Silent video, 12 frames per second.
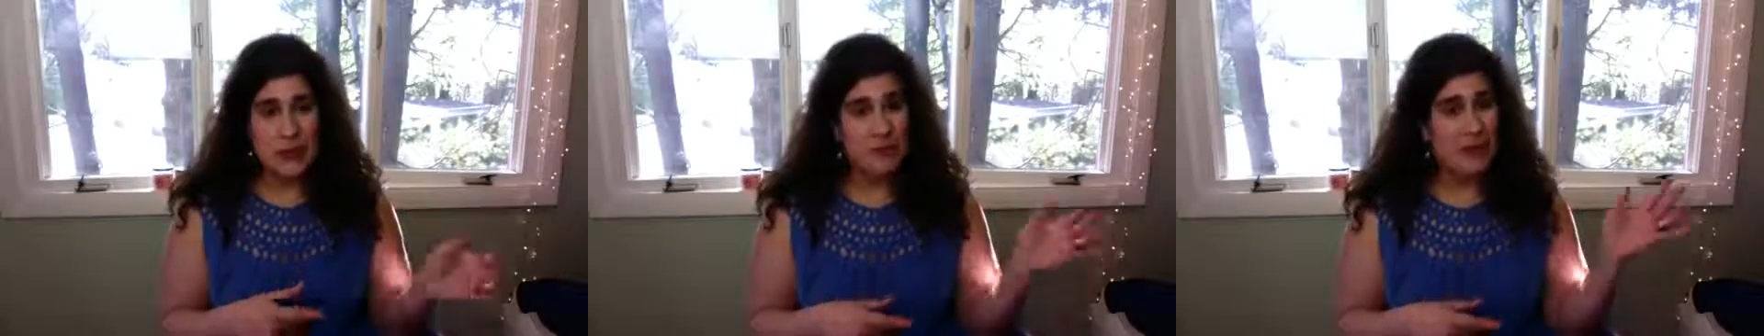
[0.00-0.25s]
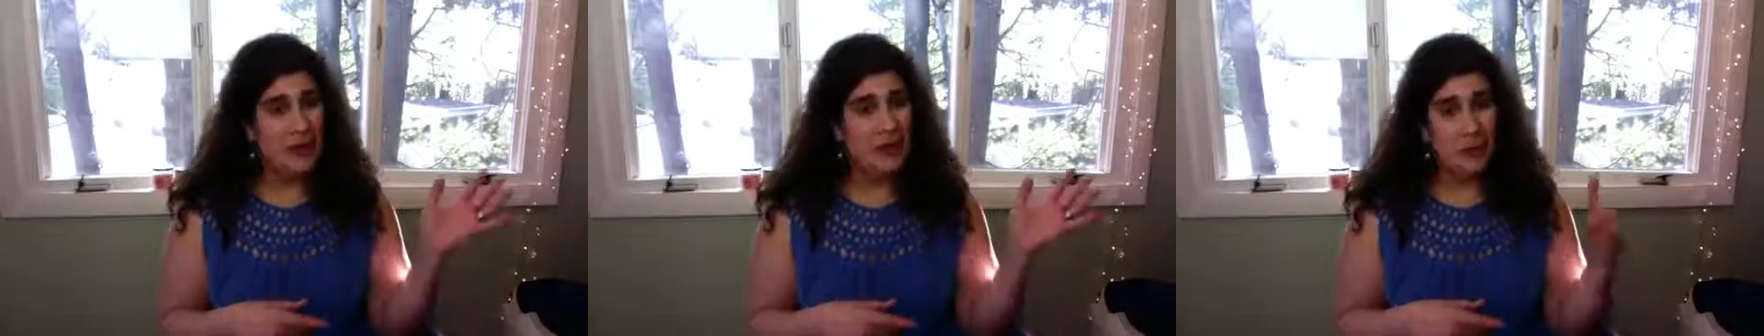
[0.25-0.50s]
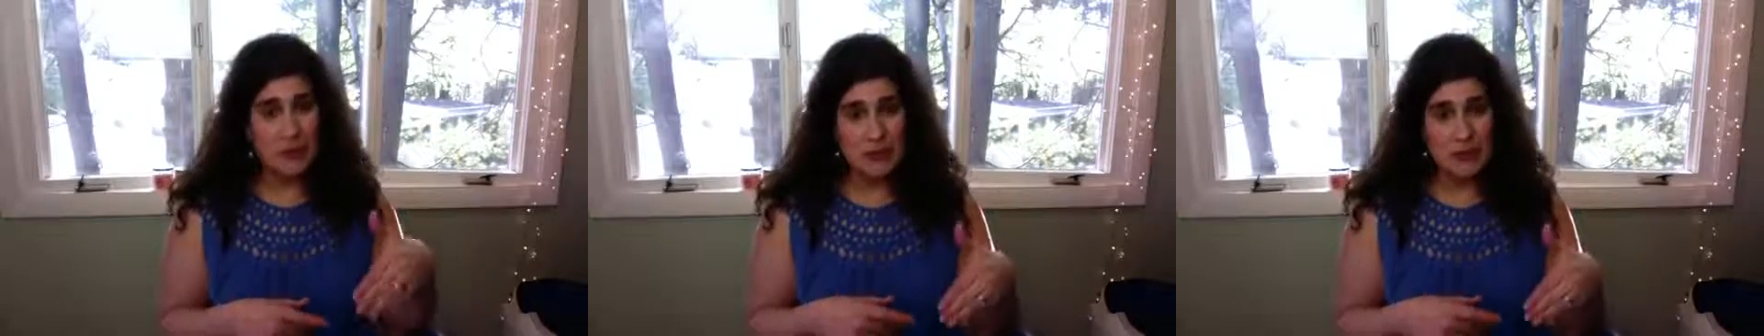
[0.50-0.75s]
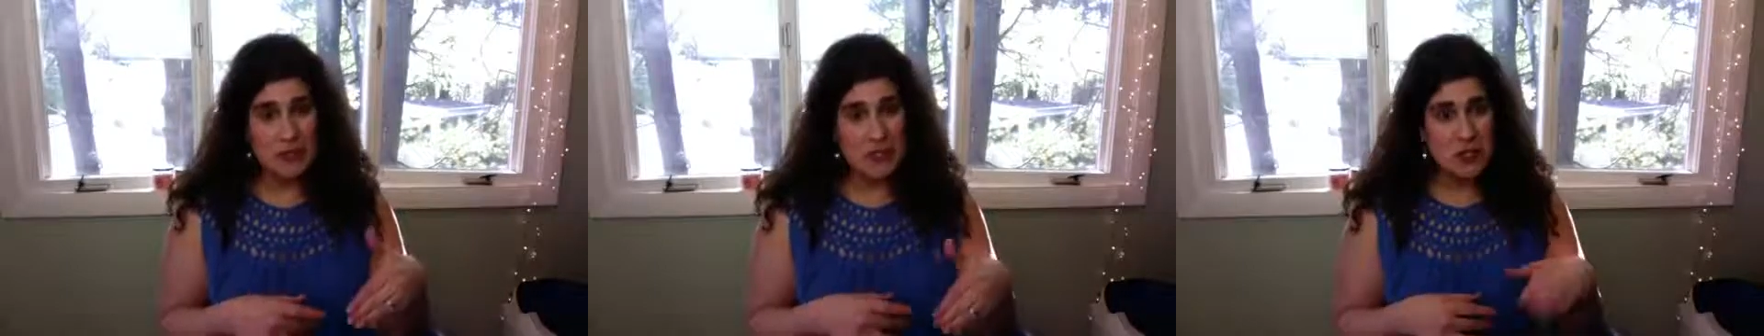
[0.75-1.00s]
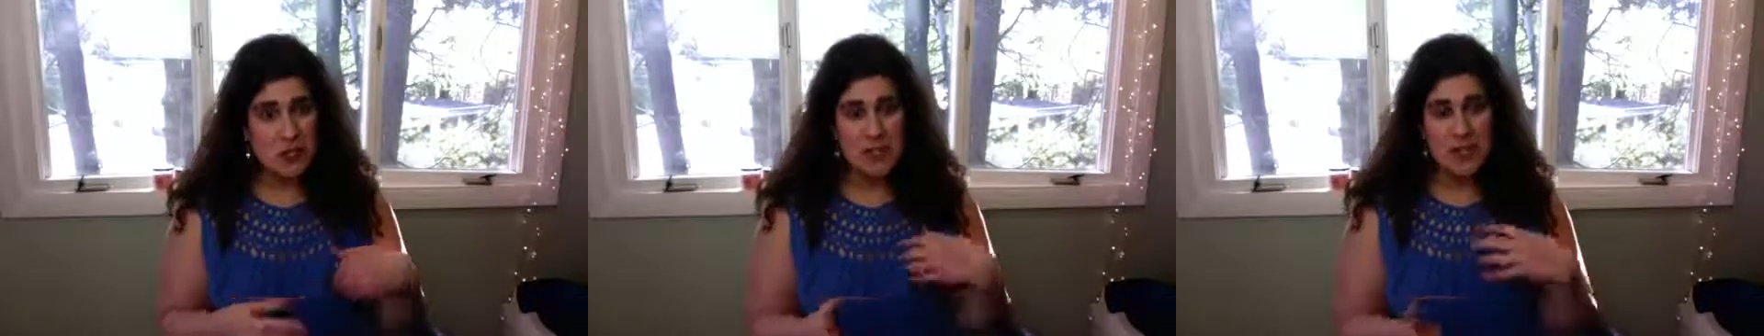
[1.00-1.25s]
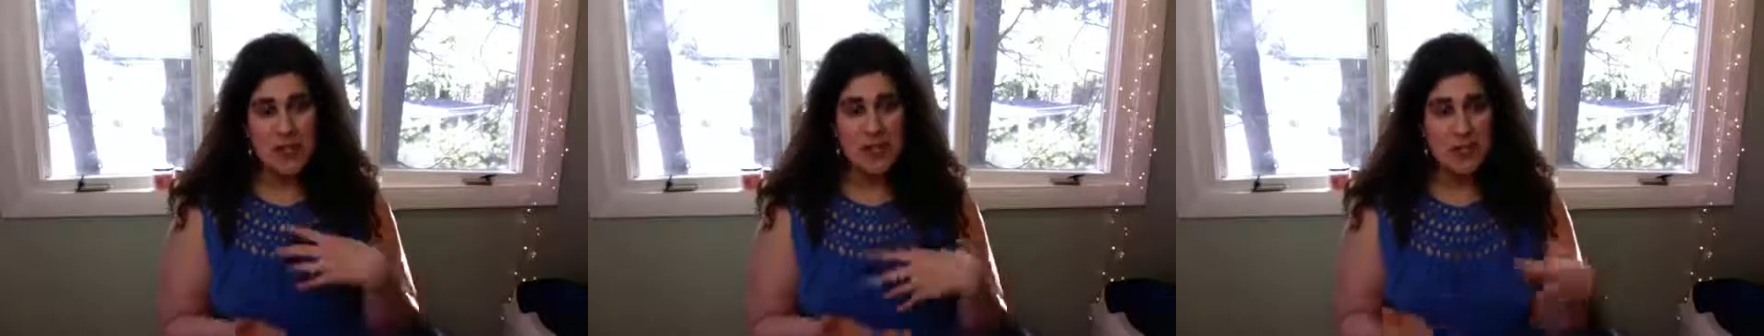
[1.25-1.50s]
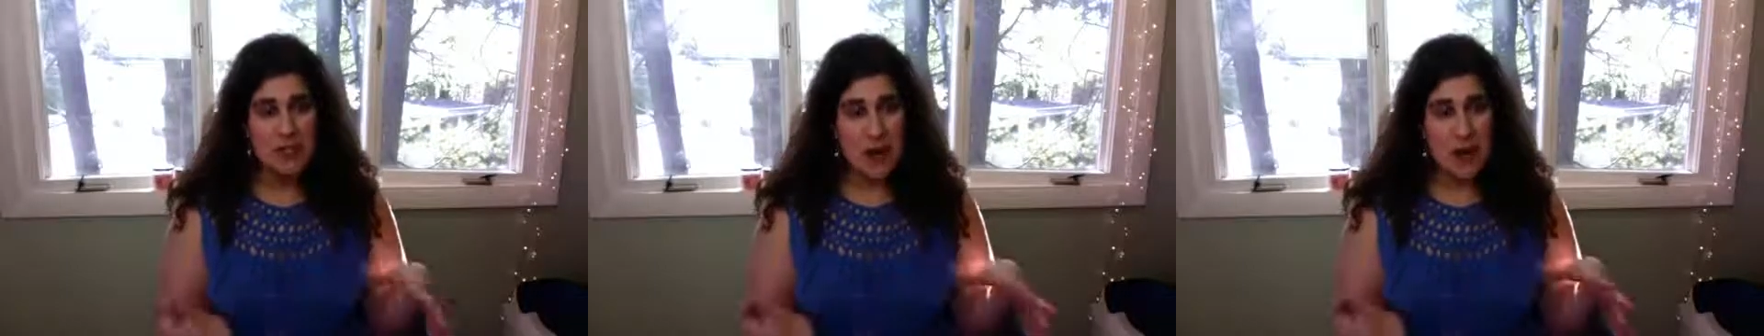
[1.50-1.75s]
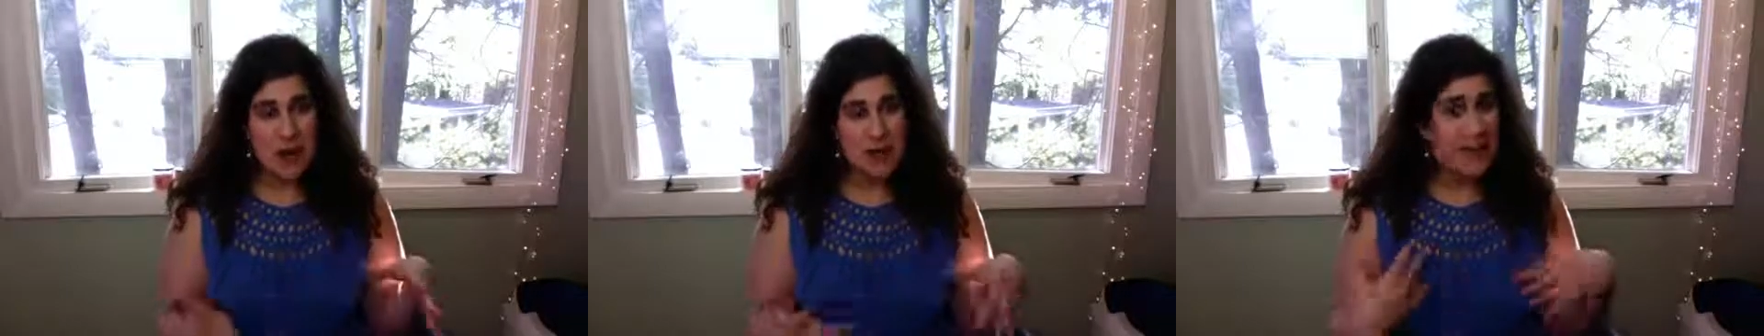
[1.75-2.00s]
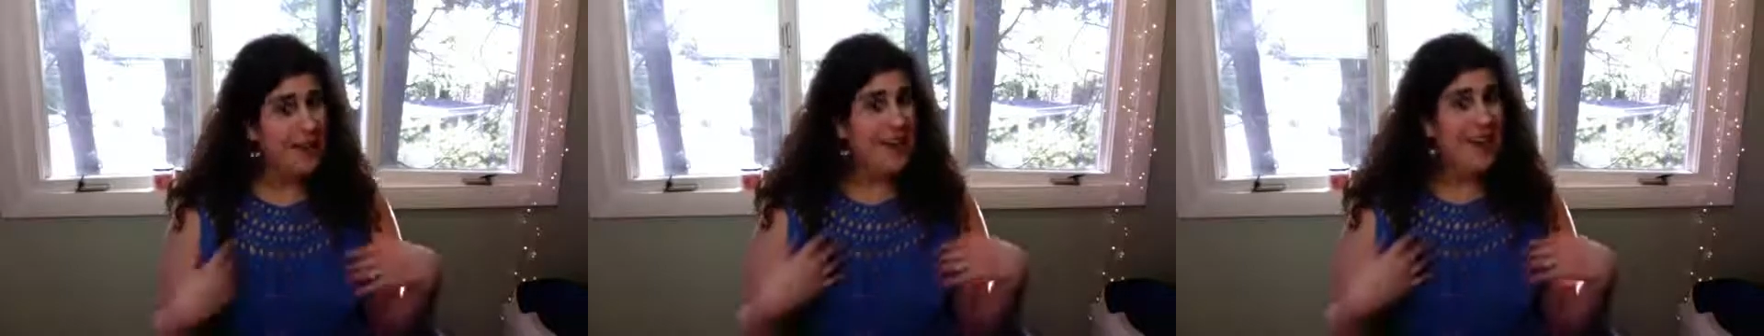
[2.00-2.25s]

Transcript: and putting the roasted vegetables in and some rice,